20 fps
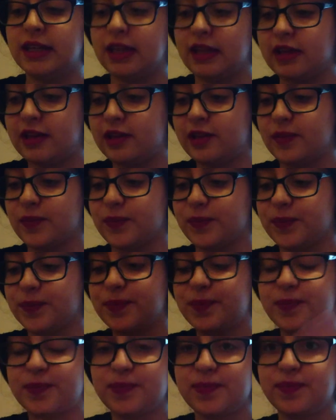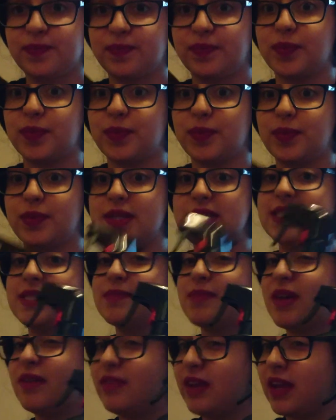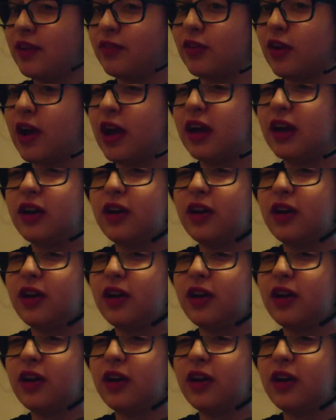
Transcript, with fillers: Um, this is my favourite.